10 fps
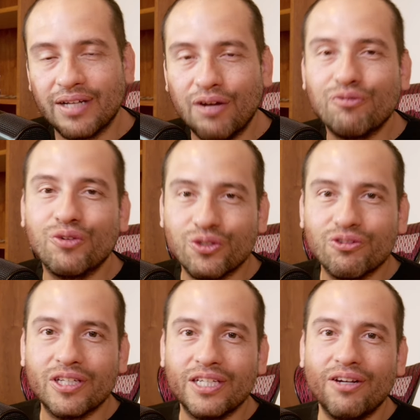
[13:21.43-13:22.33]

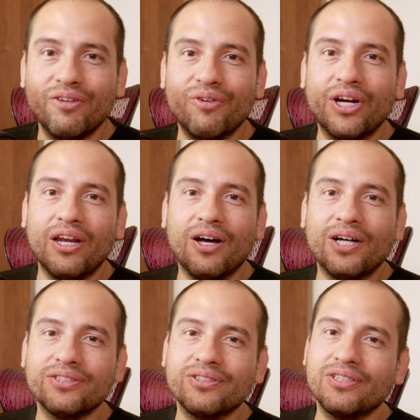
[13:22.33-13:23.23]
unfortunately Oliveira
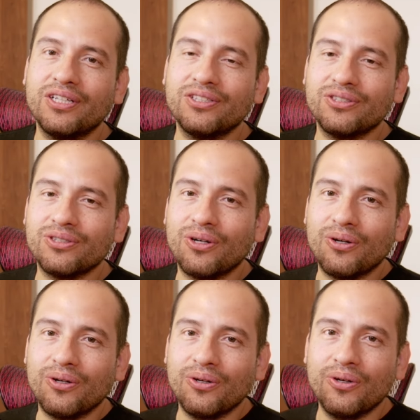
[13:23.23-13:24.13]
lost,
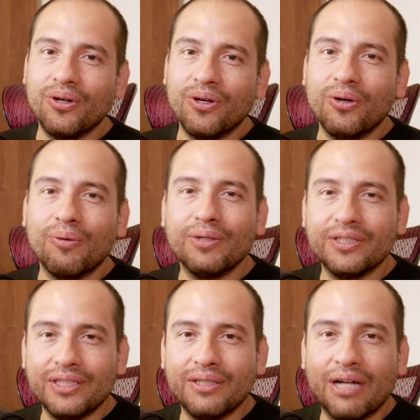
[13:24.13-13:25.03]
so we'll
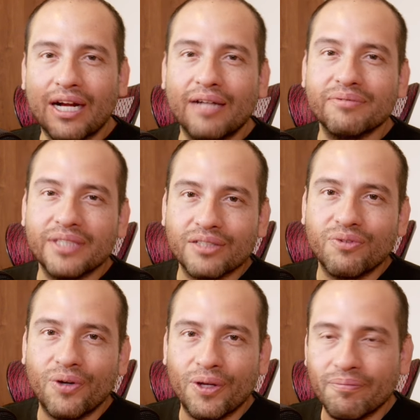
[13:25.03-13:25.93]
see what comes next
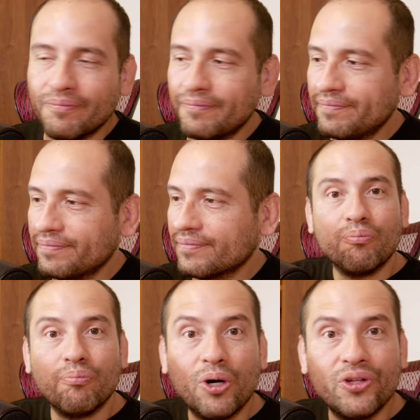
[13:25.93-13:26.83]
for him.
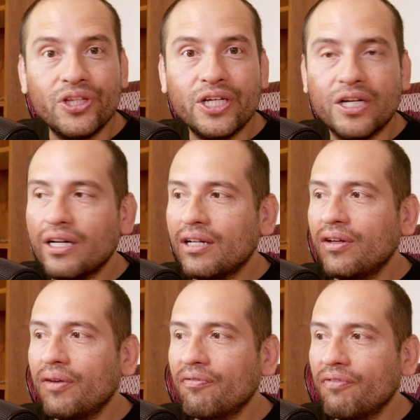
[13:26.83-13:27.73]
Bo
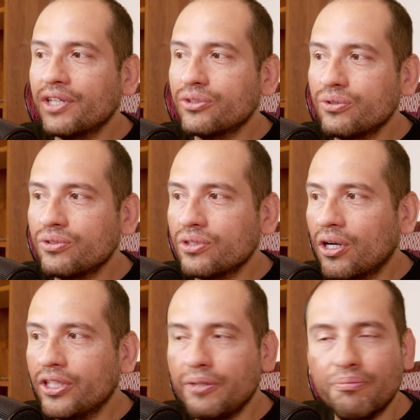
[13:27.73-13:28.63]
Nickel versus
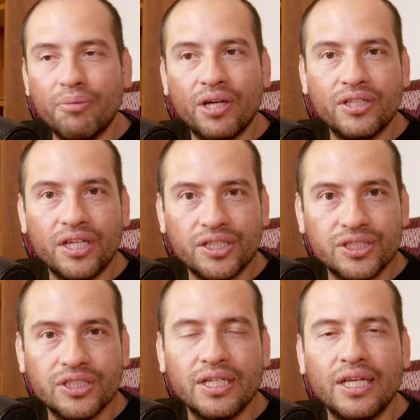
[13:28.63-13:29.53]
Cody
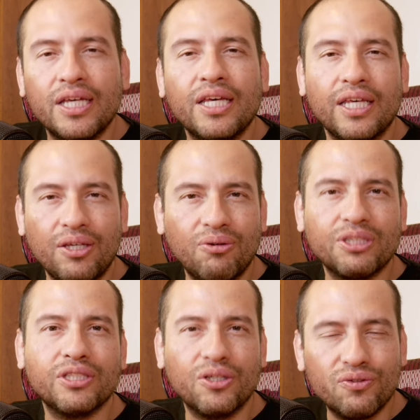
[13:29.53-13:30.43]
Brundage. It
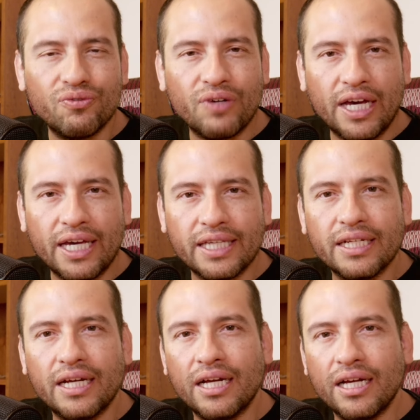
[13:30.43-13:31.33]
was a good fight.